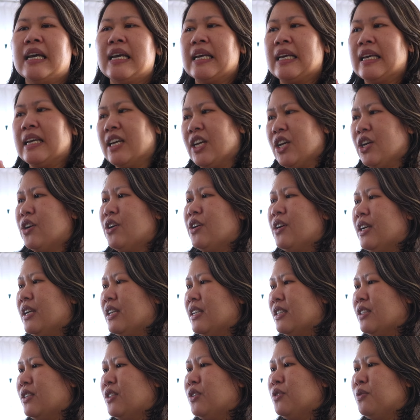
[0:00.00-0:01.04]
Here in
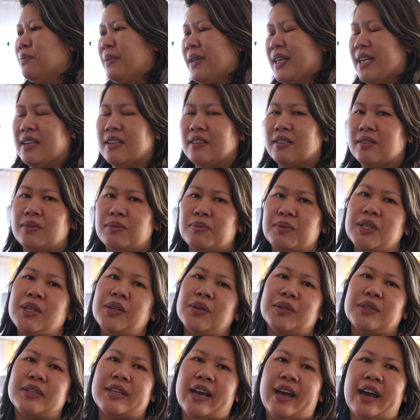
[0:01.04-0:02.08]
this new place, we
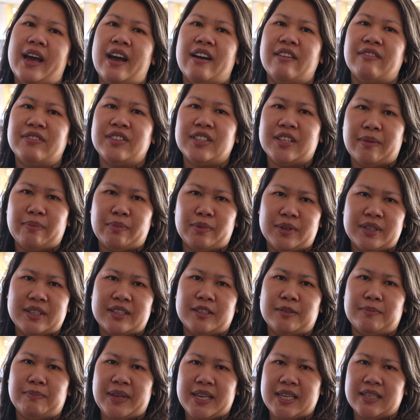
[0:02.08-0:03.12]
don't have separate
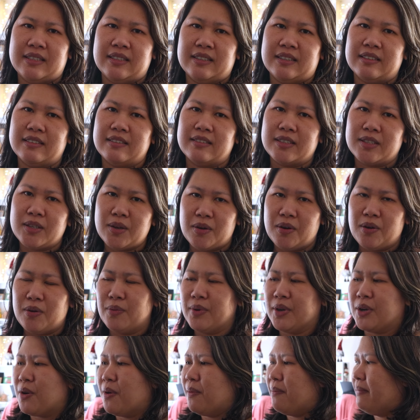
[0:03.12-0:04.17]
spaces. So
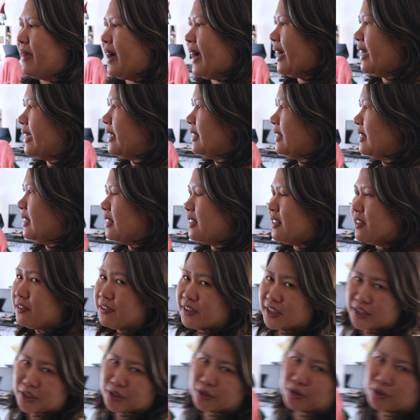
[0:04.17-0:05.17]
we combine the living